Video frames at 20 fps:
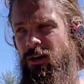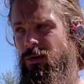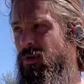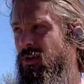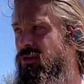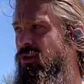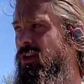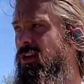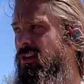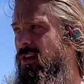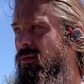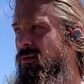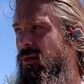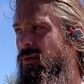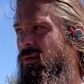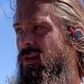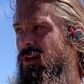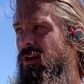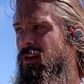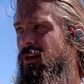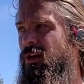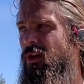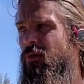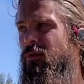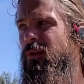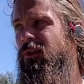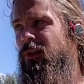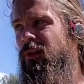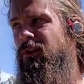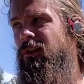retreat that we were
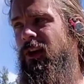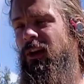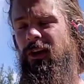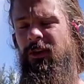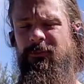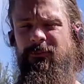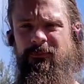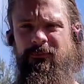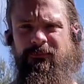co-facilitating.